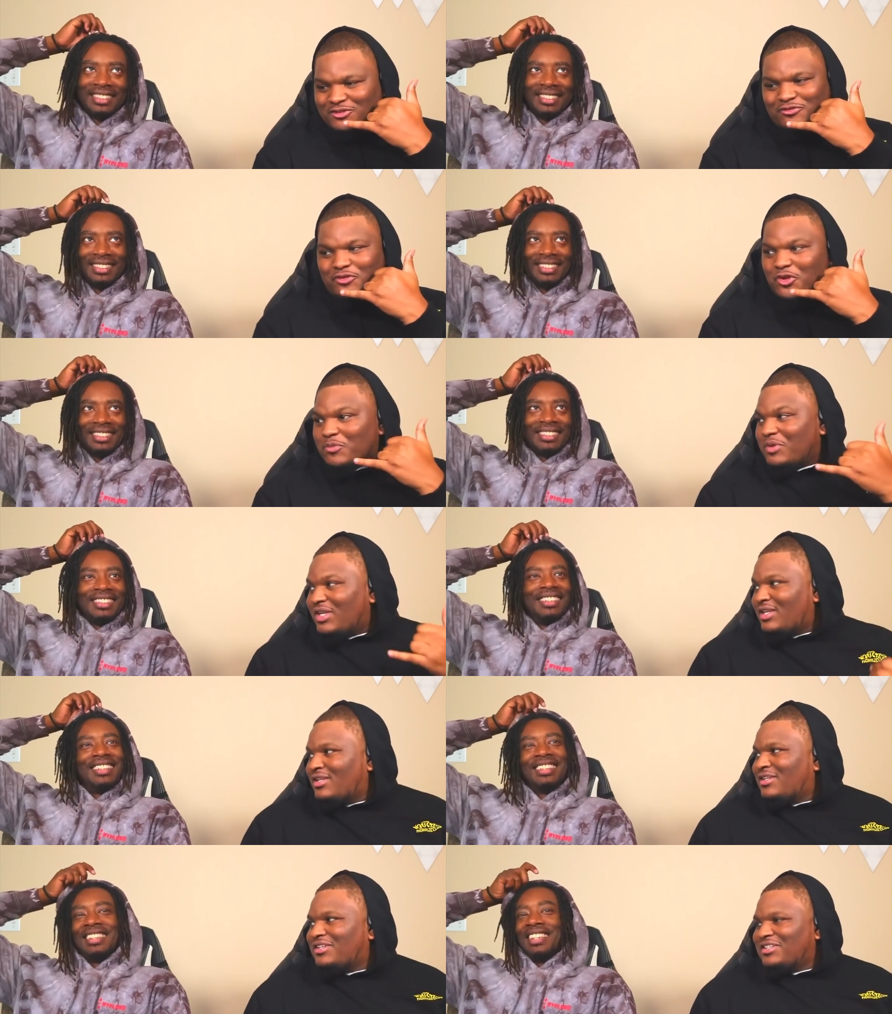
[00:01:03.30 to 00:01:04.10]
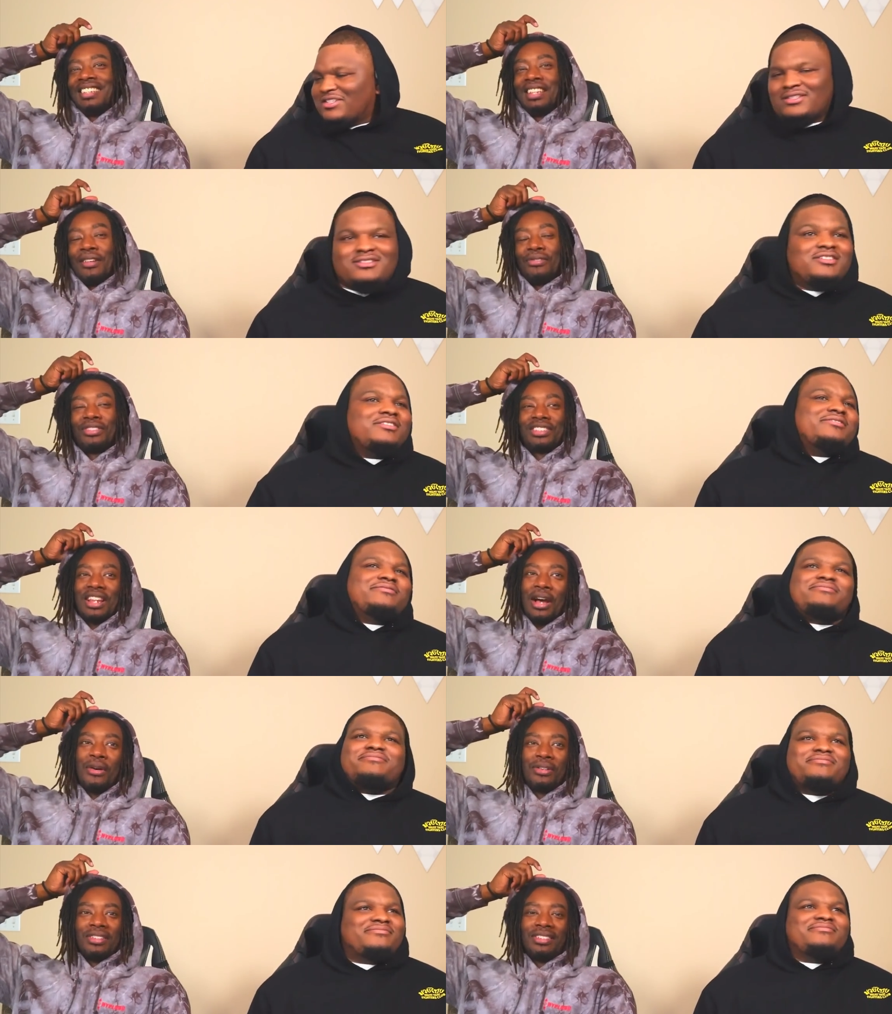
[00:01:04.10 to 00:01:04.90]
Speaker 1: You feel me? This stuff you know? is
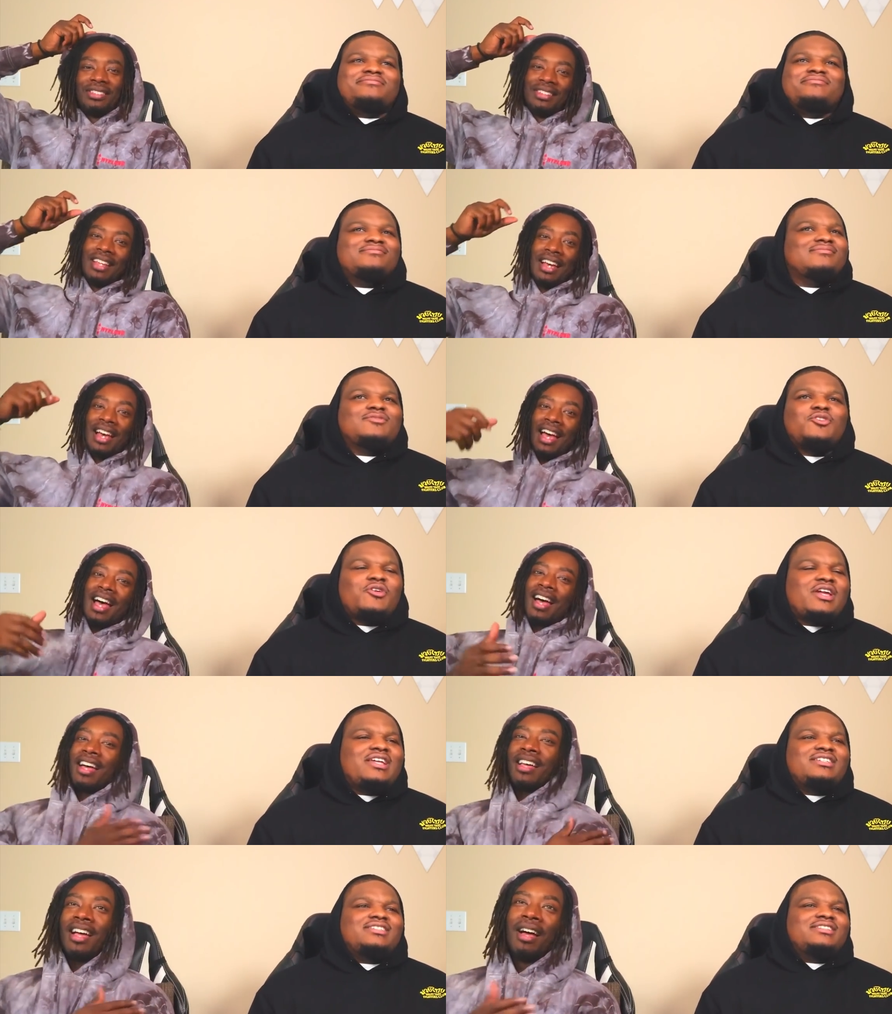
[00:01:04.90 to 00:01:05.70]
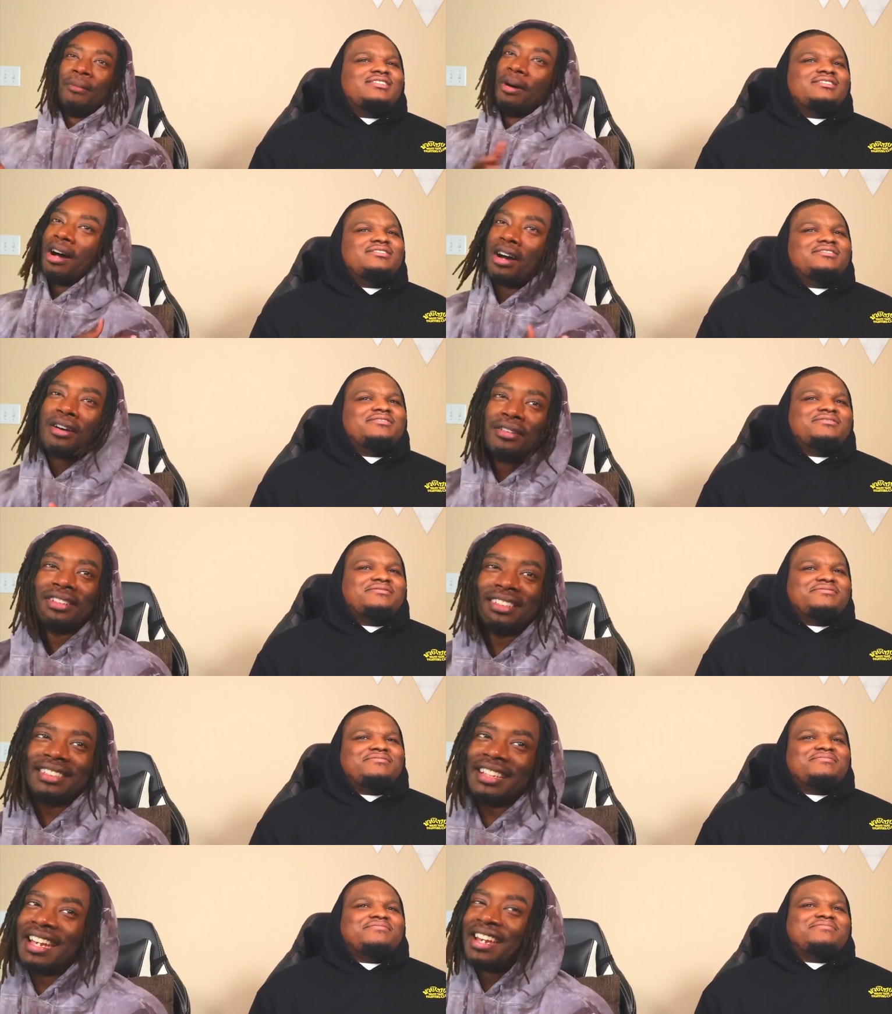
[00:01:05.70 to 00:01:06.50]
goaded. Crazy. I'm
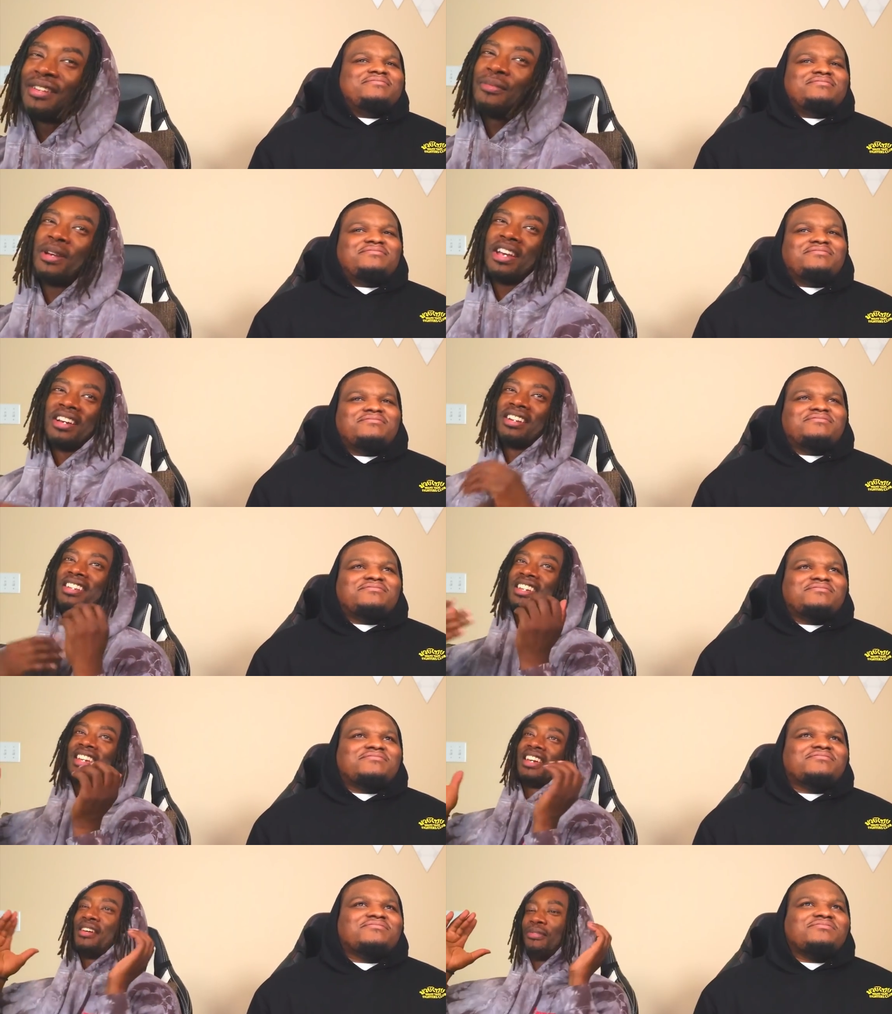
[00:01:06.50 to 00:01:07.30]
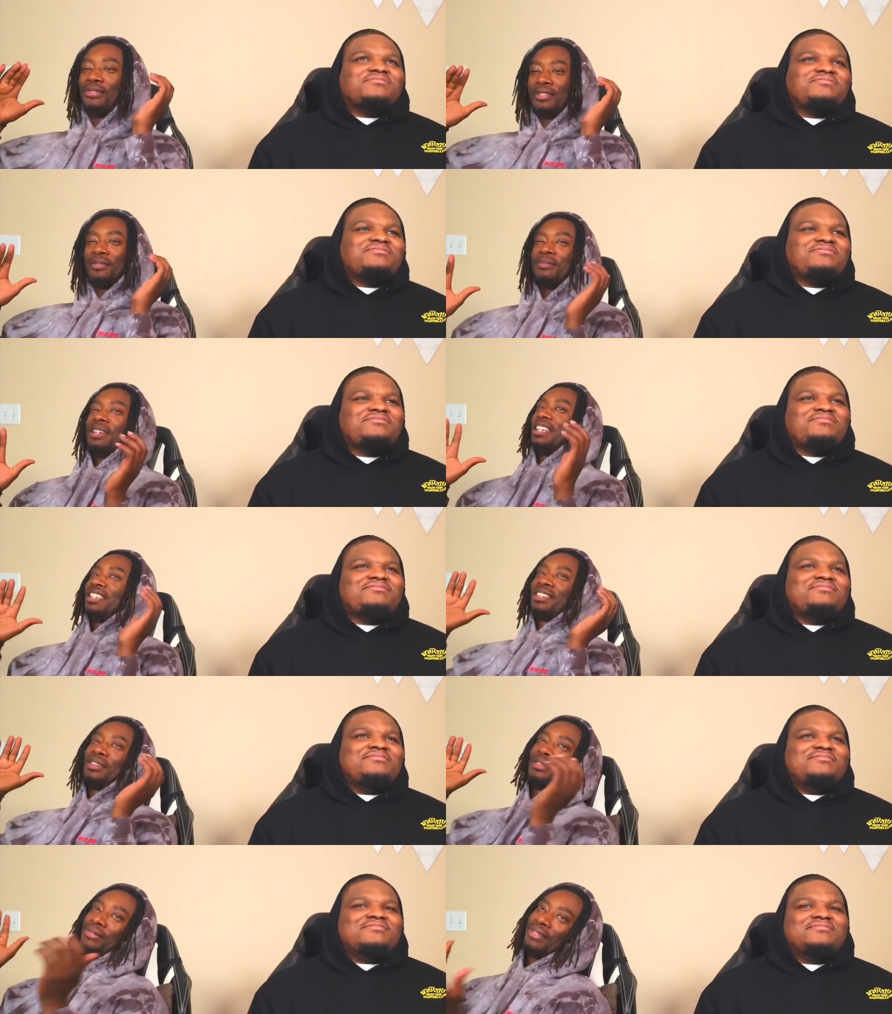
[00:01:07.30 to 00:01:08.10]
already anime of the year for me
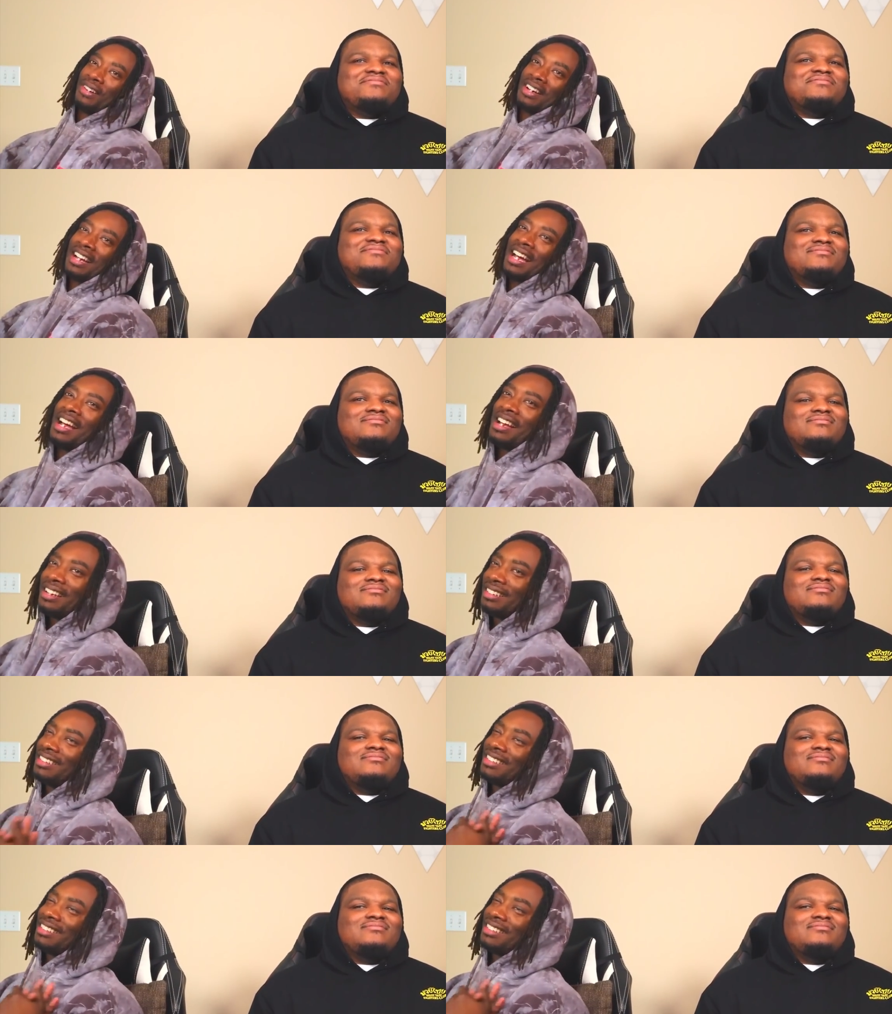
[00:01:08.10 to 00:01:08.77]
so far. I,